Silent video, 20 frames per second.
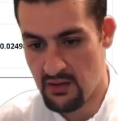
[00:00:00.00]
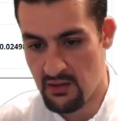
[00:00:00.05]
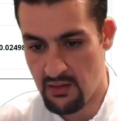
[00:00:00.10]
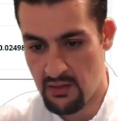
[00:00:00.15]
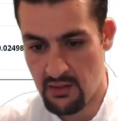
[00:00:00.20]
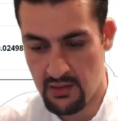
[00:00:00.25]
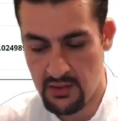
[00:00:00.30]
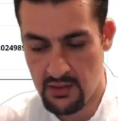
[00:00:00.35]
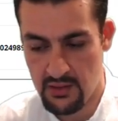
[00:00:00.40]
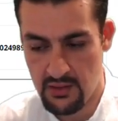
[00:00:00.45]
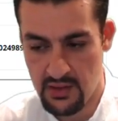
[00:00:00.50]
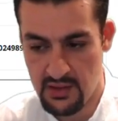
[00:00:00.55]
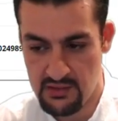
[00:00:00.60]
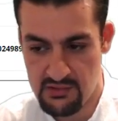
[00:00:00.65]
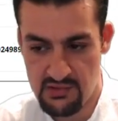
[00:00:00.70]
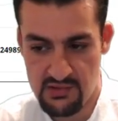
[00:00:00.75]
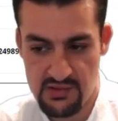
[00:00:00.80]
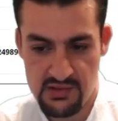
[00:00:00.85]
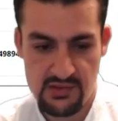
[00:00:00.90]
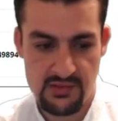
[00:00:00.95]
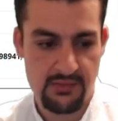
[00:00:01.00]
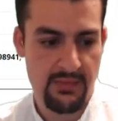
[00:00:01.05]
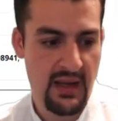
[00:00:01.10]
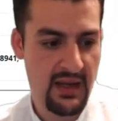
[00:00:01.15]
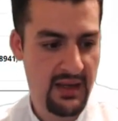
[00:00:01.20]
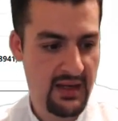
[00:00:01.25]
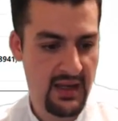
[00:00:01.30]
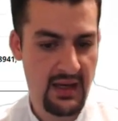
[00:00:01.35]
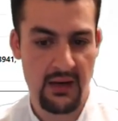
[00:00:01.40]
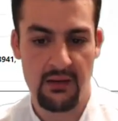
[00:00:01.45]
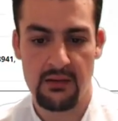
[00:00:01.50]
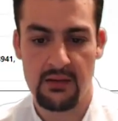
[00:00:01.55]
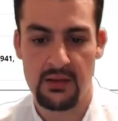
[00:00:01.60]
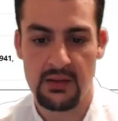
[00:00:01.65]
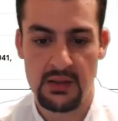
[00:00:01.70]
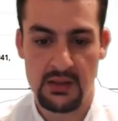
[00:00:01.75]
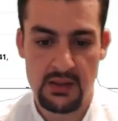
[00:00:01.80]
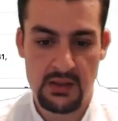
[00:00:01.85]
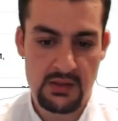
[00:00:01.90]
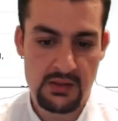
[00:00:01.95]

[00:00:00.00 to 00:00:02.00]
your interest paid out.